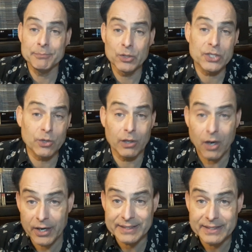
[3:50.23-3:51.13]
musical
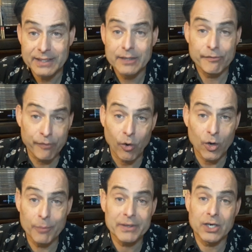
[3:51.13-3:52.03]
art
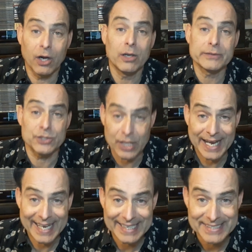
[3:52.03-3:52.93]
form called
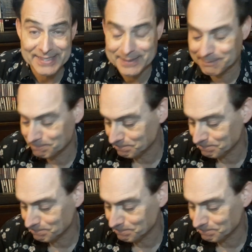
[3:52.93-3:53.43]
jazz.